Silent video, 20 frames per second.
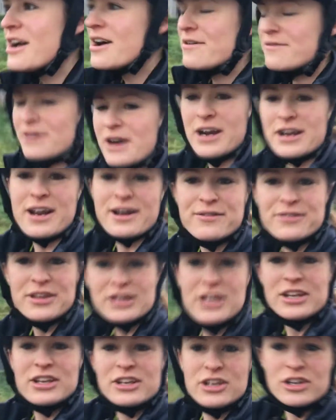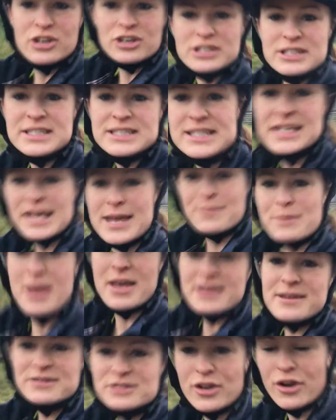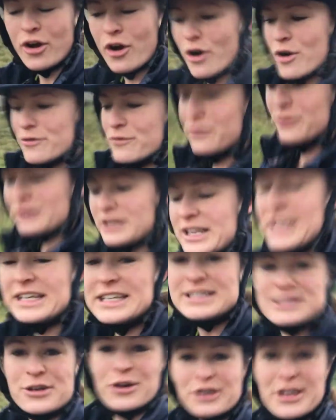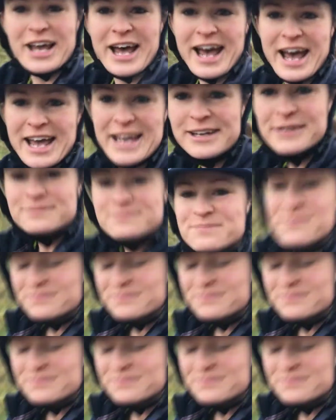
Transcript: far enough that you can see me, so hopefully it's okay.